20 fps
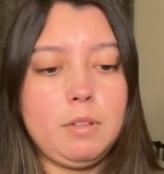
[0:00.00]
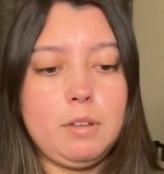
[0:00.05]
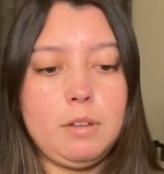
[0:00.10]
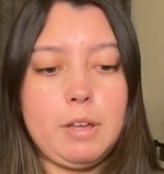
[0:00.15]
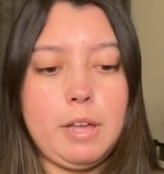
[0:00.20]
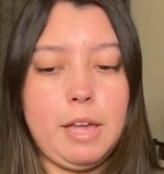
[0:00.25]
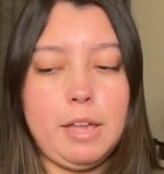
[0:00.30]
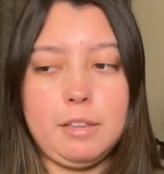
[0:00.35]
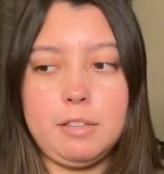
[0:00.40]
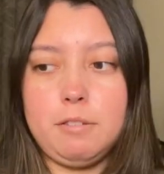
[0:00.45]

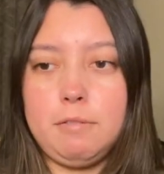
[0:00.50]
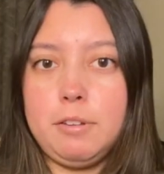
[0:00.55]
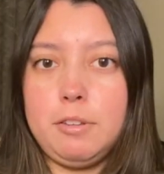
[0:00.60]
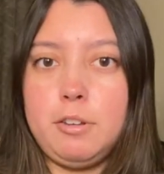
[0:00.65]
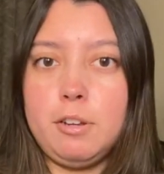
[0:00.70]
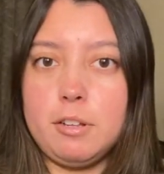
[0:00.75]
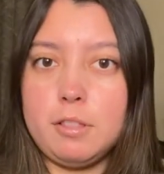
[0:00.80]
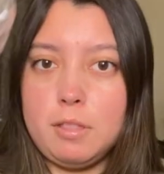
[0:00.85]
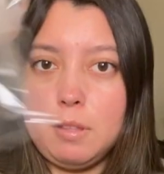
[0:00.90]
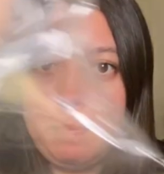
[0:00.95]
Okay, so we
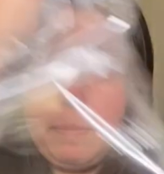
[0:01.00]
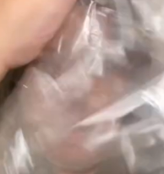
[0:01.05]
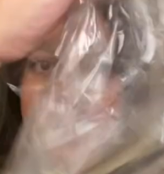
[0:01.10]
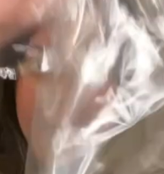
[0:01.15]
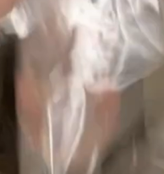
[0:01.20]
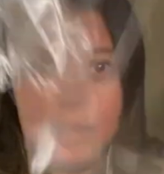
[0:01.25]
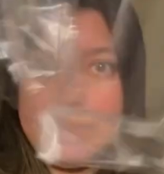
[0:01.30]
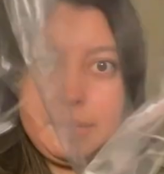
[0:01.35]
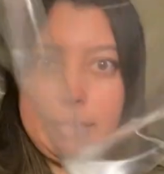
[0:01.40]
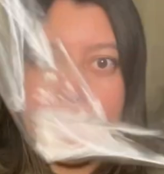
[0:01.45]
took the
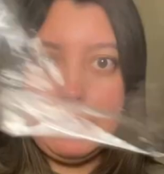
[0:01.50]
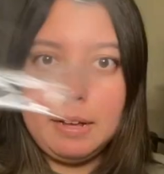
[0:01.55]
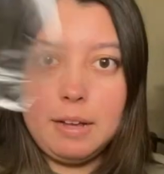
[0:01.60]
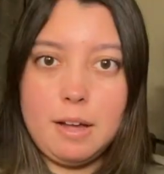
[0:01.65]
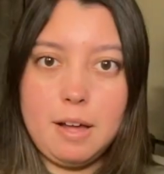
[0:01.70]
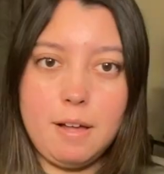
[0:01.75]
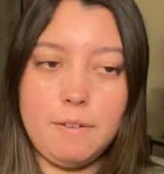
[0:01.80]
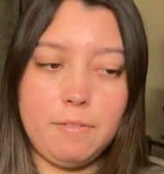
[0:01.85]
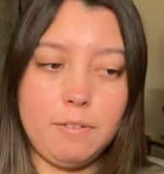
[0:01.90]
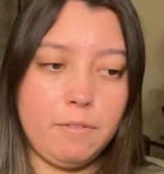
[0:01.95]
plastic
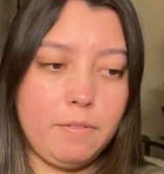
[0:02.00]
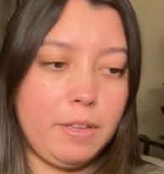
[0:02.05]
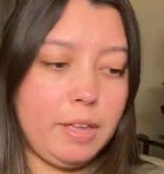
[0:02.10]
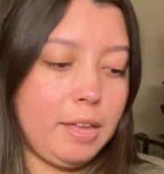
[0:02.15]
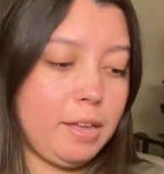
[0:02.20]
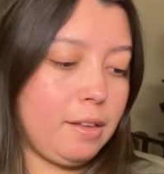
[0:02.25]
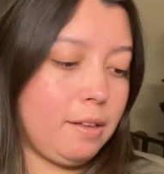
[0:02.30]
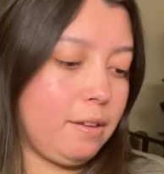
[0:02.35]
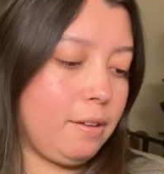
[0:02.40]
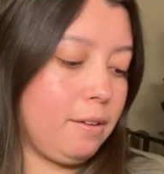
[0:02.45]
off of
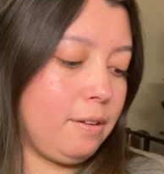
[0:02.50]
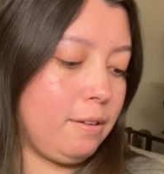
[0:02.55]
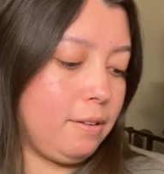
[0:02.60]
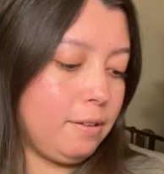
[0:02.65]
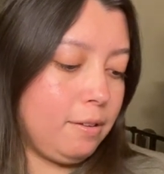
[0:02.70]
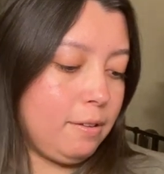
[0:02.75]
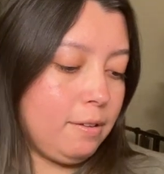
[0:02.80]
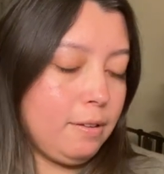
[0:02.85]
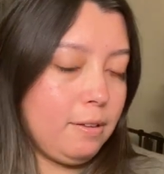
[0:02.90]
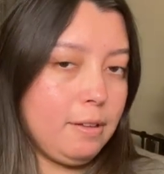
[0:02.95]
it.
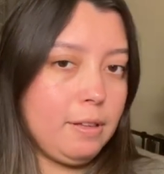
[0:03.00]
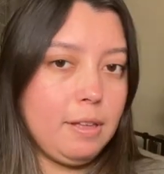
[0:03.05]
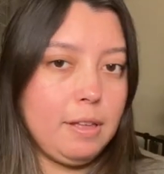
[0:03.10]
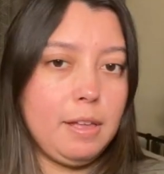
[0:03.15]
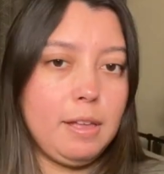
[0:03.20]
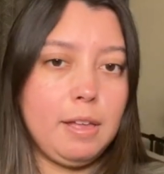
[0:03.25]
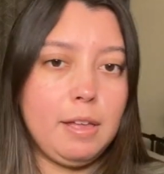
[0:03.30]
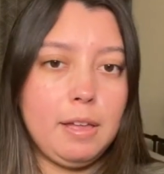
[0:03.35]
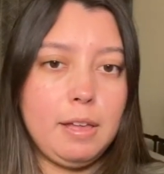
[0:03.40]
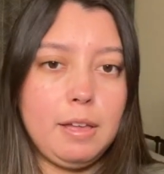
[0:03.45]

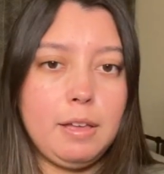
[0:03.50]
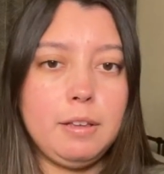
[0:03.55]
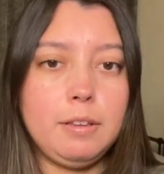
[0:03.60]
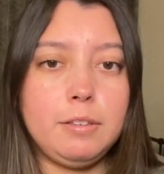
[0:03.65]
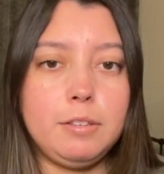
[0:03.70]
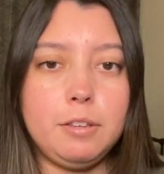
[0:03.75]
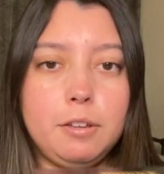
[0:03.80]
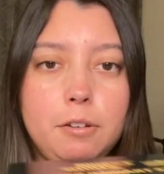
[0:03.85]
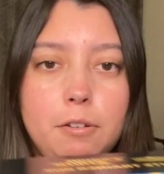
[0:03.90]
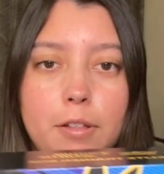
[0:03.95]

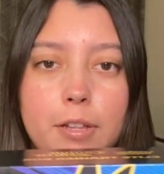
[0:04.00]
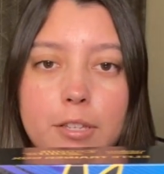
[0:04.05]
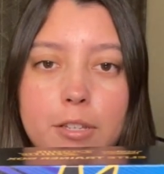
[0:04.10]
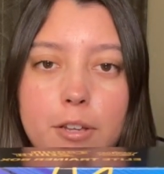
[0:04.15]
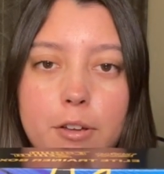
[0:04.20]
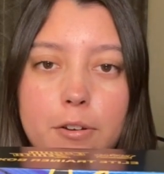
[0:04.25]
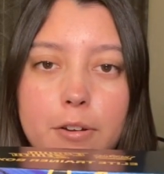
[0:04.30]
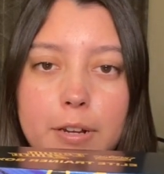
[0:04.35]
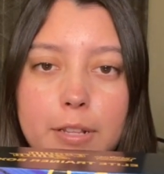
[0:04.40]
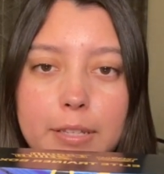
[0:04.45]
So let's
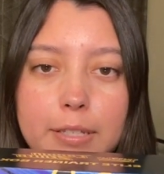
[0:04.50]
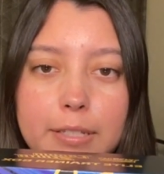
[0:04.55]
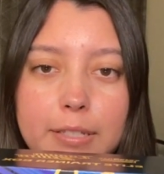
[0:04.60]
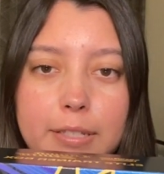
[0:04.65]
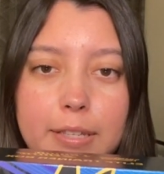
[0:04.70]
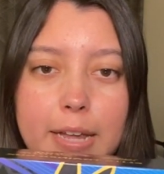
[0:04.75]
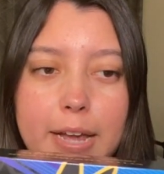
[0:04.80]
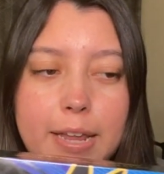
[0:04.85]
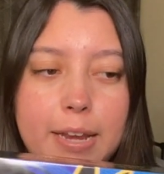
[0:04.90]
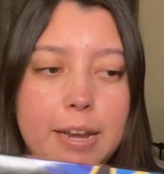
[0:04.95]
go ahead and
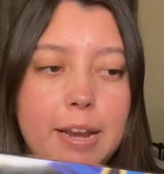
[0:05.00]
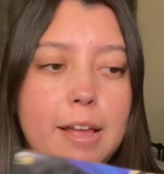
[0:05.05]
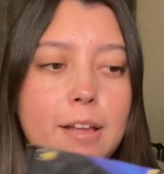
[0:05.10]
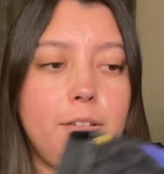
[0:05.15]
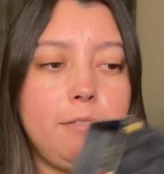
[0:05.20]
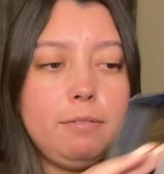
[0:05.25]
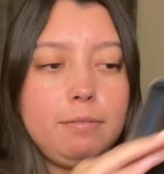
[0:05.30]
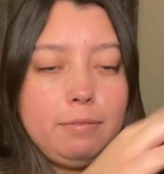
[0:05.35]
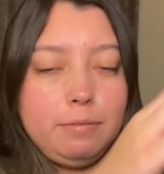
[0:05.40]
slide it out.